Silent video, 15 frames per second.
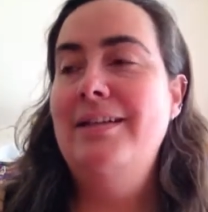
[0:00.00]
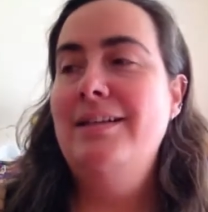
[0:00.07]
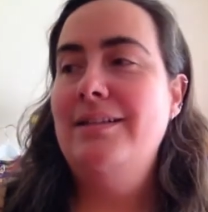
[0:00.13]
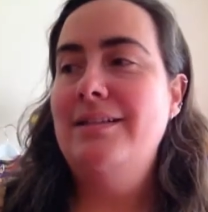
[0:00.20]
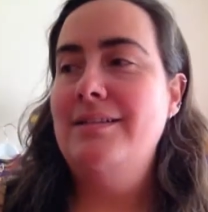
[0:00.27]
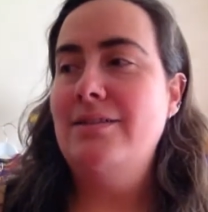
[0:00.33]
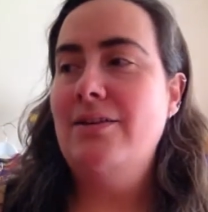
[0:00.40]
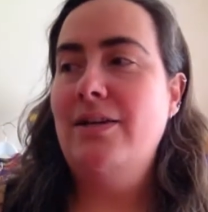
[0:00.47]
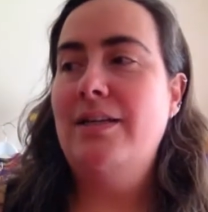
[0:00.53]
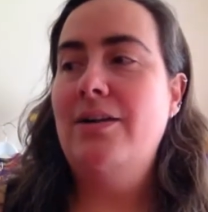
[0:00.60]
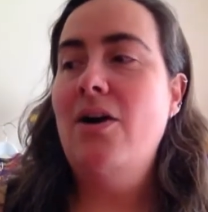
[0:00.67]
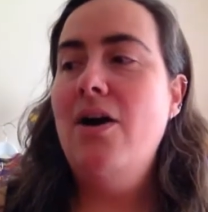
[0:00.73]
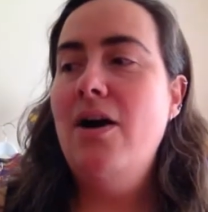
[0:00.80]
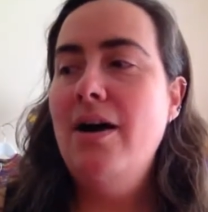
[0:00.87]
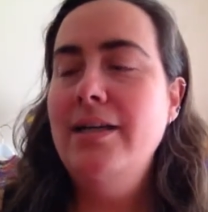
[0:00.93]
because I
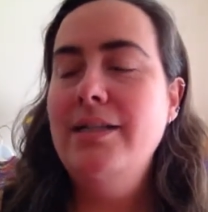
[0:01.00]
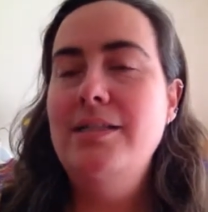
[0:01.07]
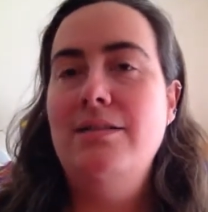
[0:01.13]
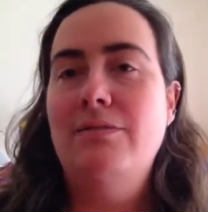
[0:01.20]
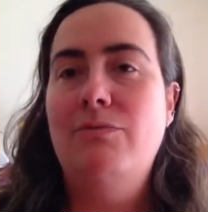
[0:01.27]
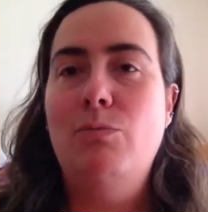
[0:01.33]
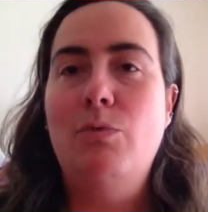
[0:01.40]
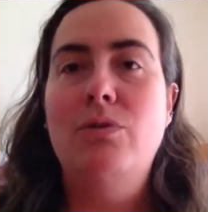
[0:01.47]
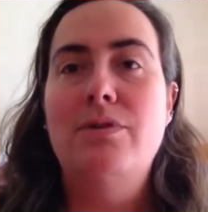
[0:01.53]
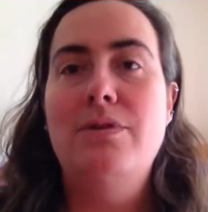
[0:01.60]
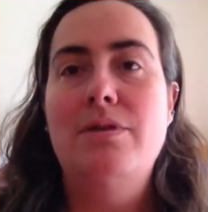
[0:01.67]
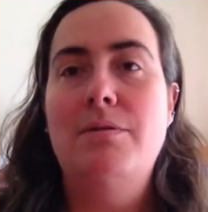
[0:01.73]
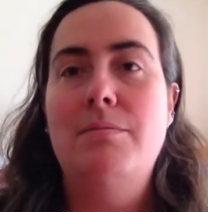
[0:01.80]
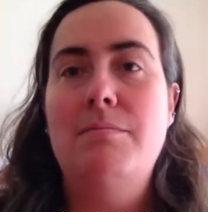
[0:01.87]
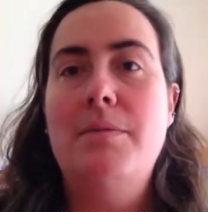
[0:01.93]
kind of want
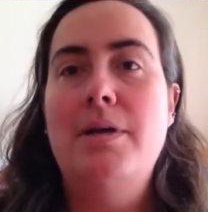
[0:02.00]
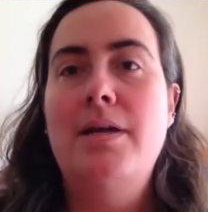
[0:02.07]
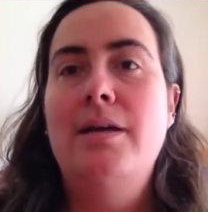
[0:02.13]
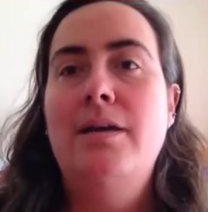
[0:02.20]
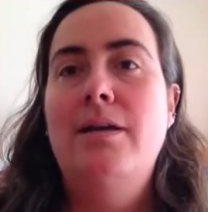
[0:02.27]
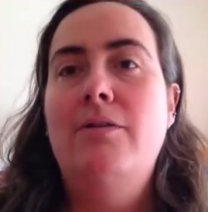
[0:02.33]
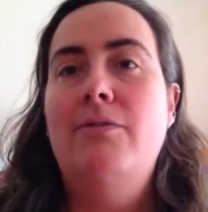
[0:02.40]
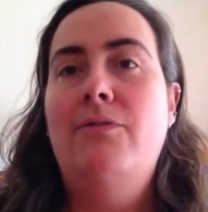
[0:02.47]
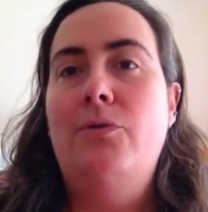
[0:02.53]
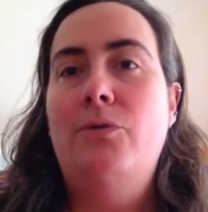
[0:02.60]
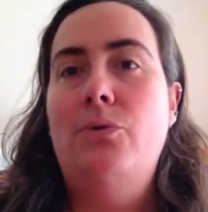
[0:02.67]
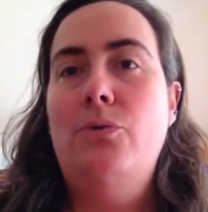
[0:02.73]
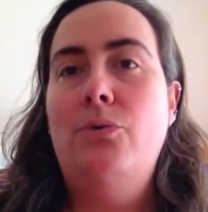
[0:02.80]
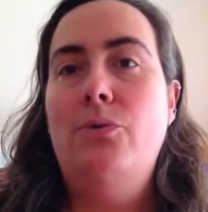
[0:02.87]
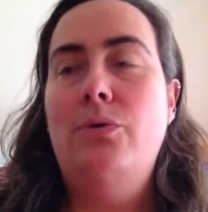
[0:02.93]
them
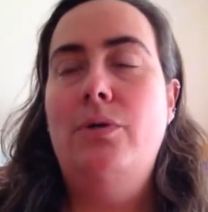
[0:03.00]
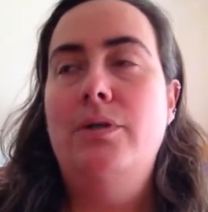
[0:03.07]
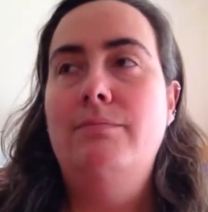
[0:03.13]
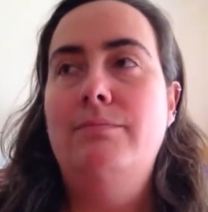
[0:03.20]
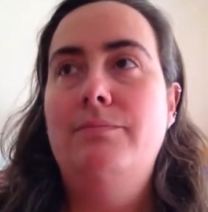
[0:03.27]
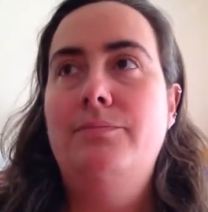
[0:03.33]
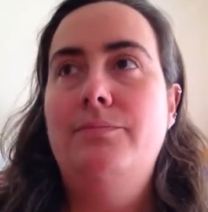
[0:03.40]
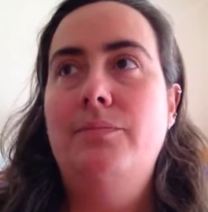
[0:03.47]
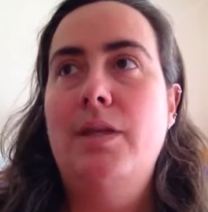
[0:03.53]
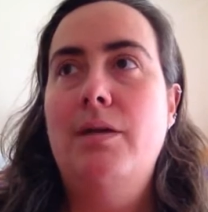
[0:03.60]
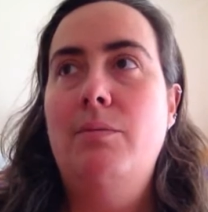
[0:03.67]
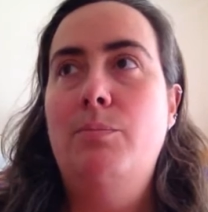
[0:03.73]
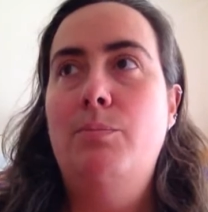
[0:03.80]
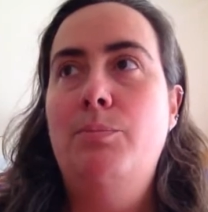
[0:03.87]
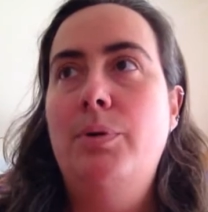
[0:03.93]
for
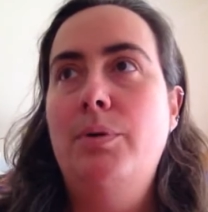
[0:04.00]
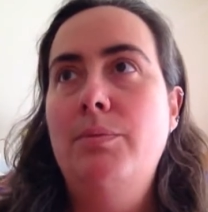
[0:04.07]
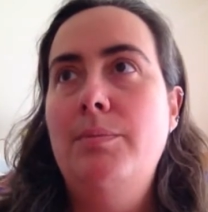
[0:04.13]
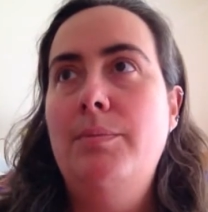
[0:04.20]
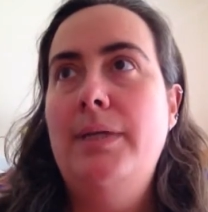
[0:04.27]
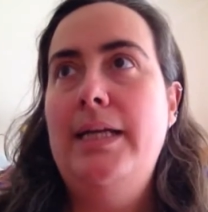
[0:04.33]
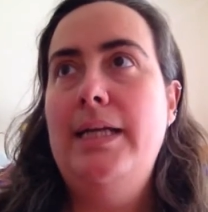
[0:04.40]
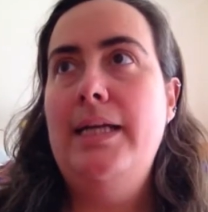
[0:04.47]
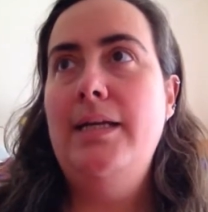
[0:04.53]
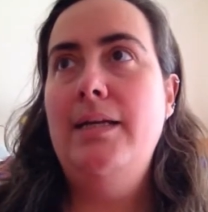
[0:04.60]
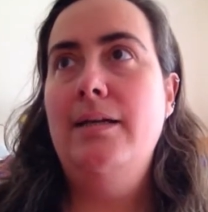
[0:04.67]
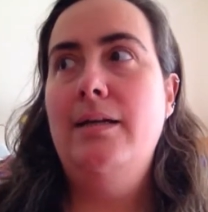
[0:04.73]
probably